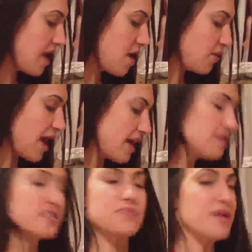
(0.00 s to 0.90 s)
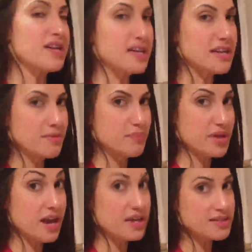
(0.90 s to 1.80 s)
And we added the Splenda in
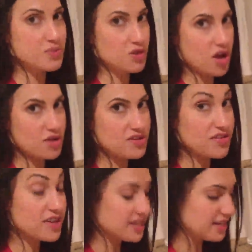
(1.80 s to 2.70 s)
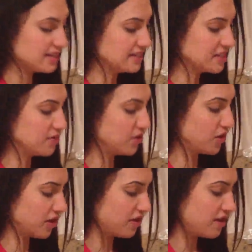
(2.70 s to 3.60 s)
because we're not using the condensed milk.
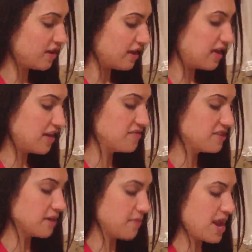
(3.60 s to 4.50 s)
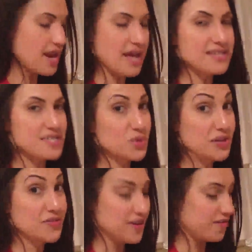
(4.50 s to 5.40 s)
It gives it a nice sweet
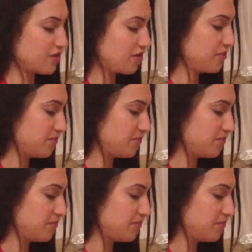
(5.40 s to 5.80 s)
flavor.